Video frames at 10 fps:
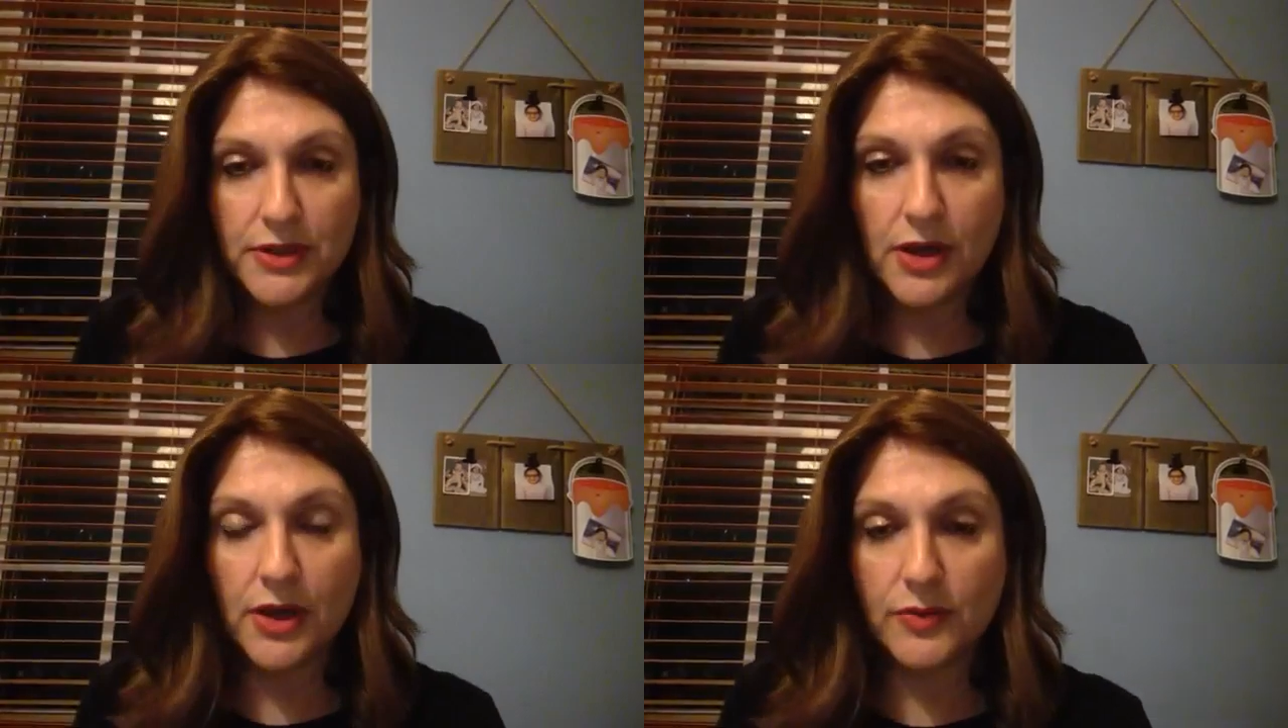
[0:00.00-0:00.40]

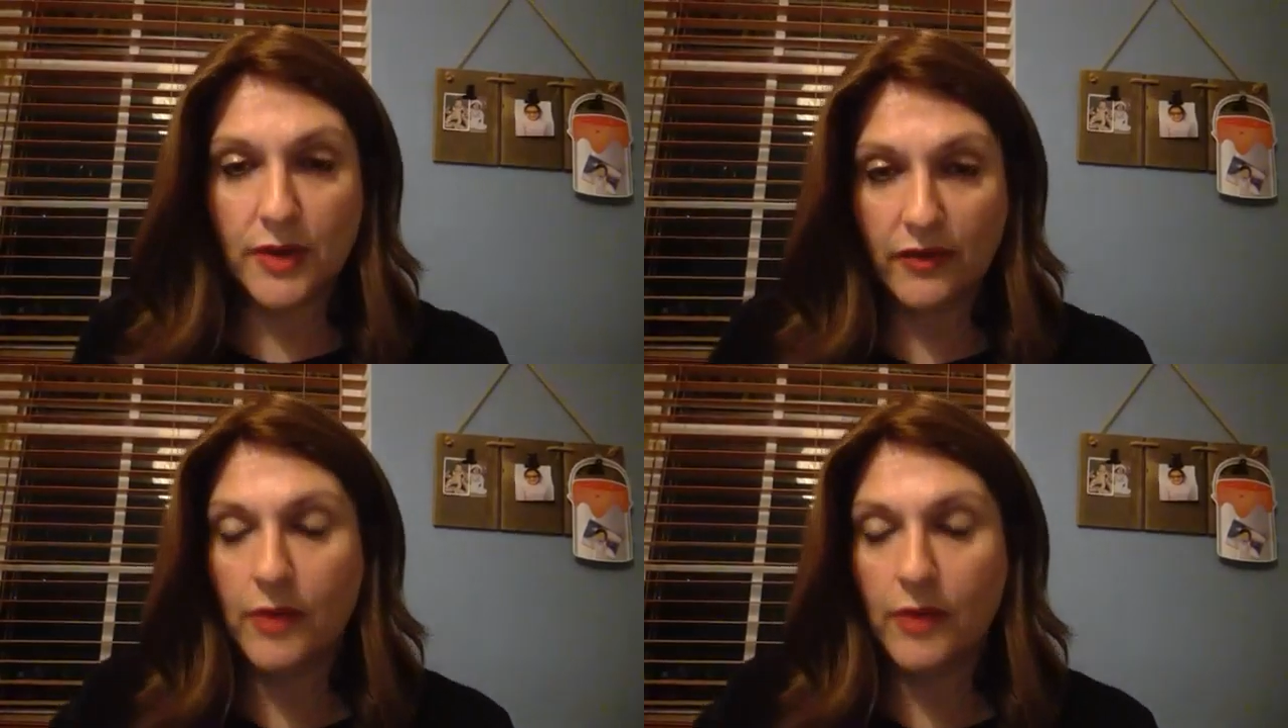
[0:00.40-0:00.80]
postcards
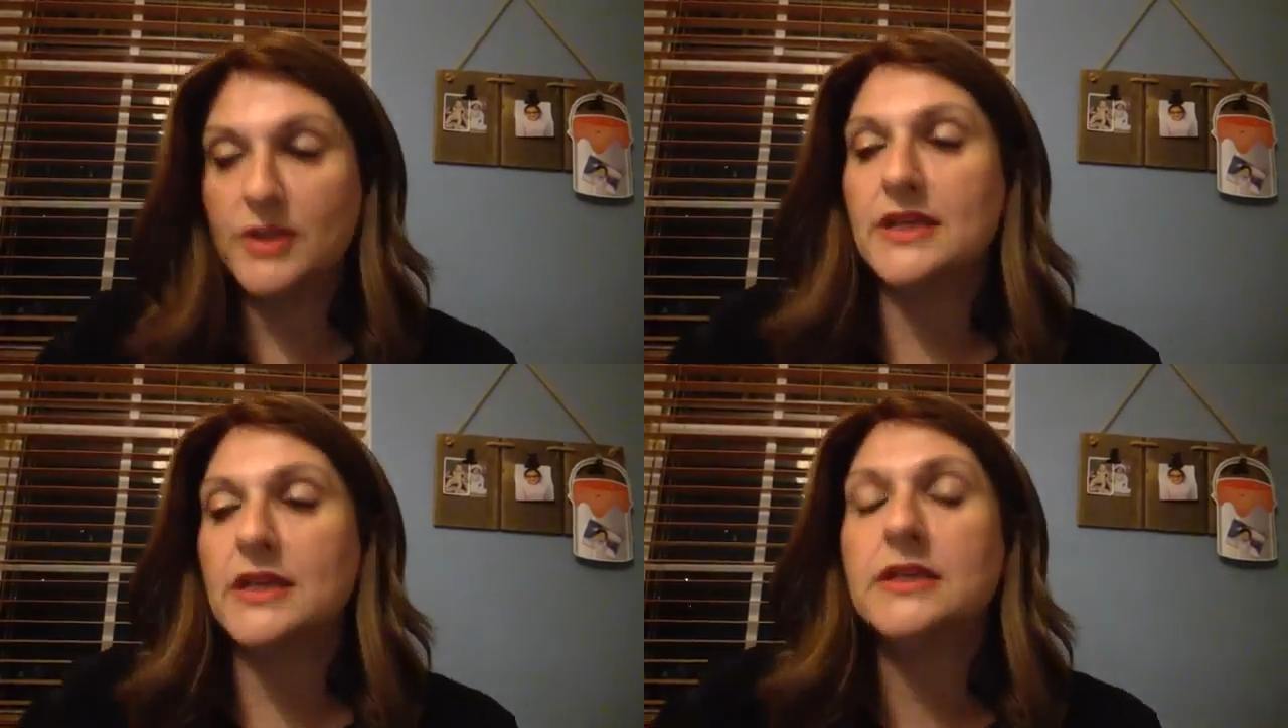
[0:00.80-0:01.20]
whenever I
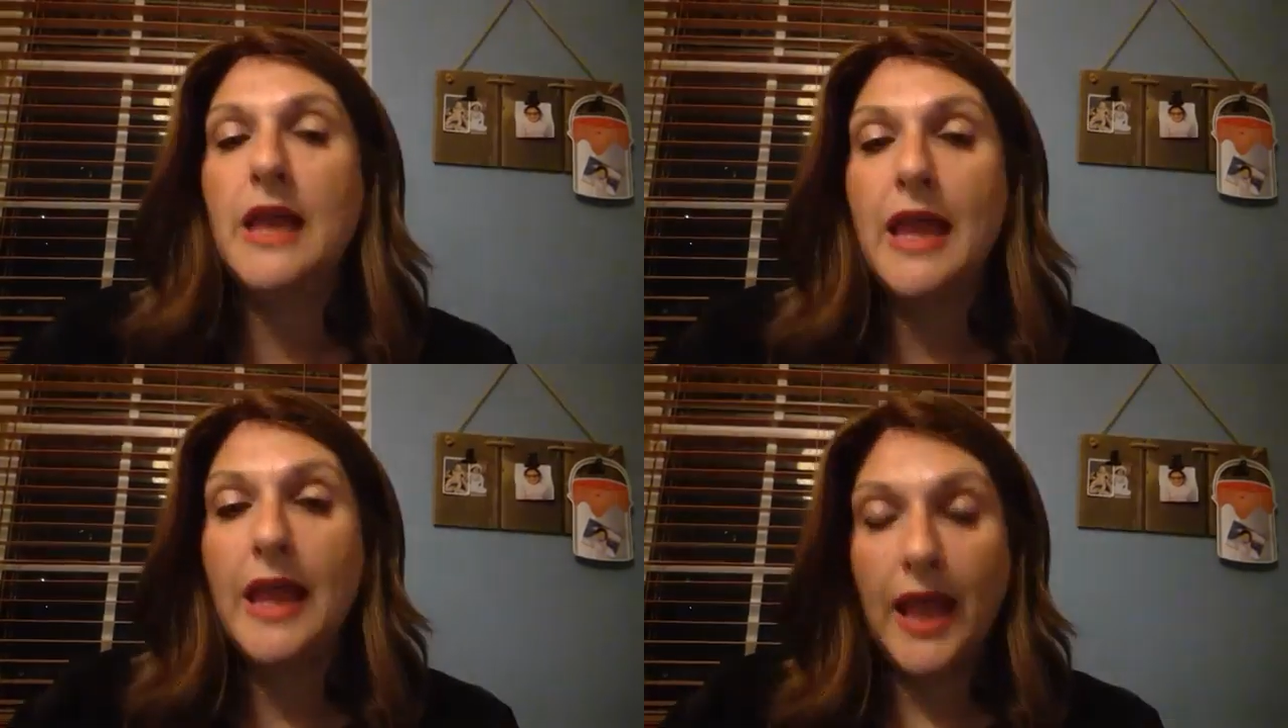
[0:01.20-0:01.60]
wanted.
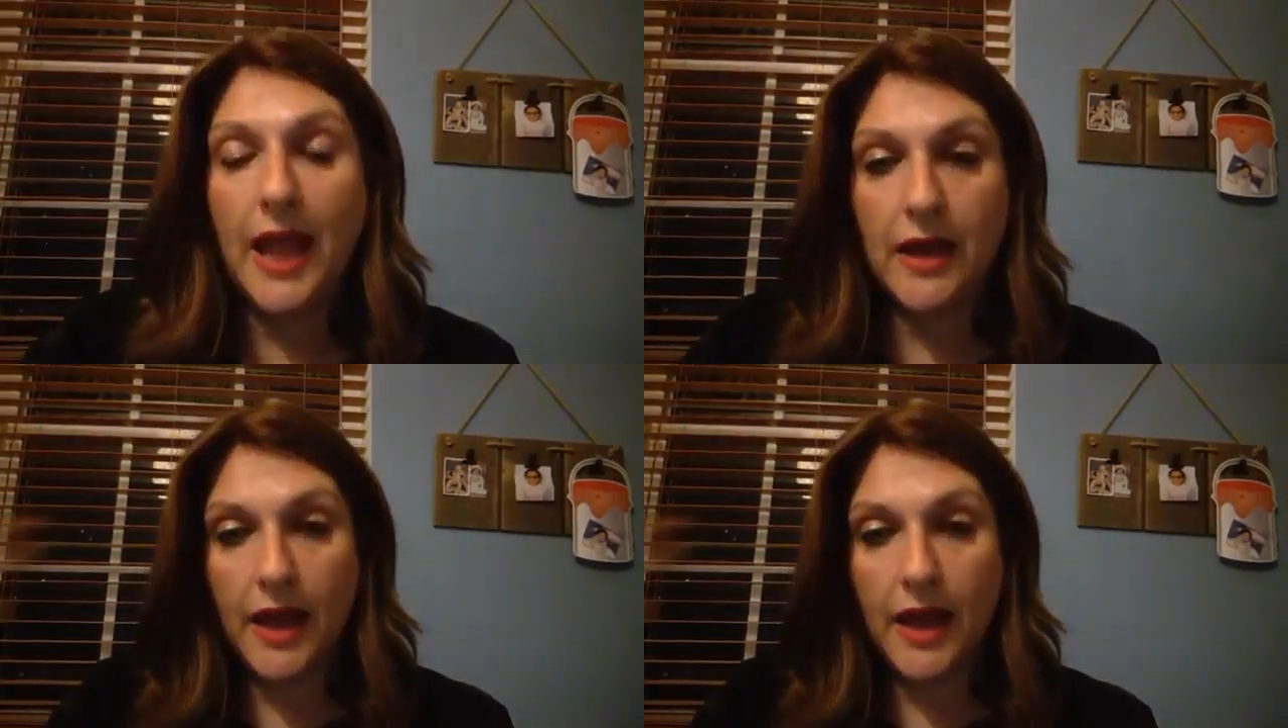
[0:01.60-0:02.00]

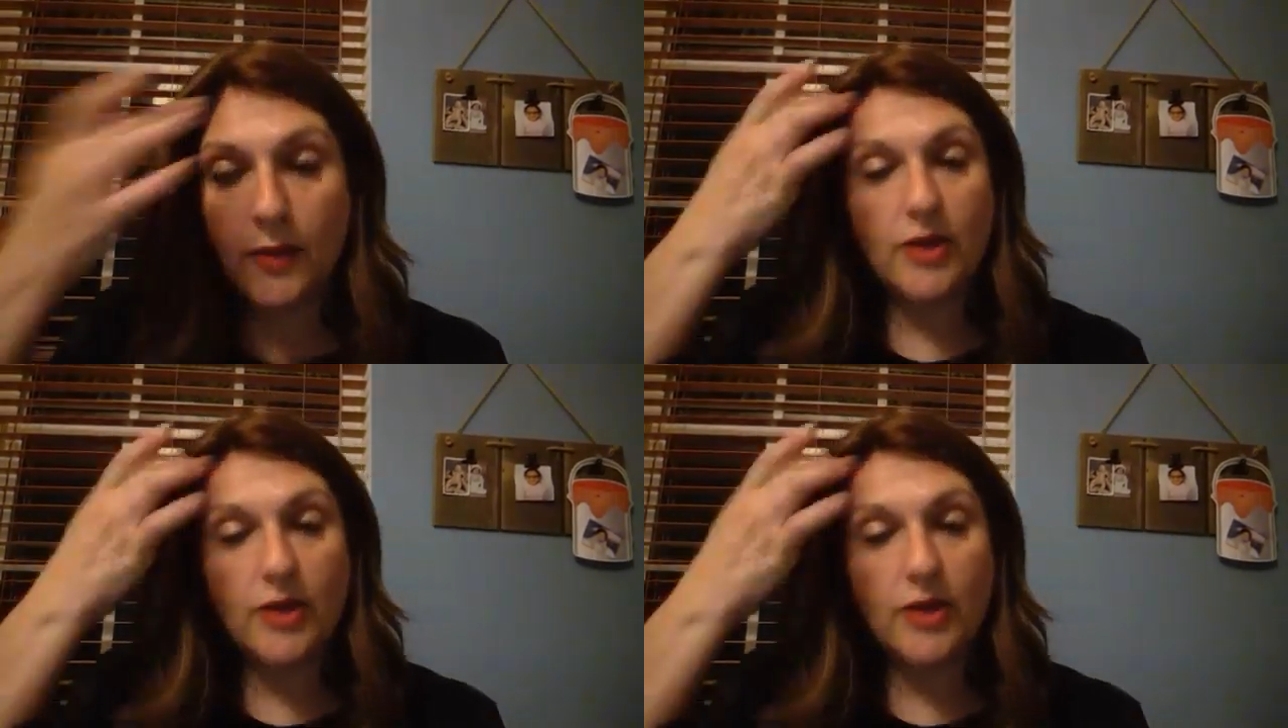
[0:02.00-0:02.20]
And I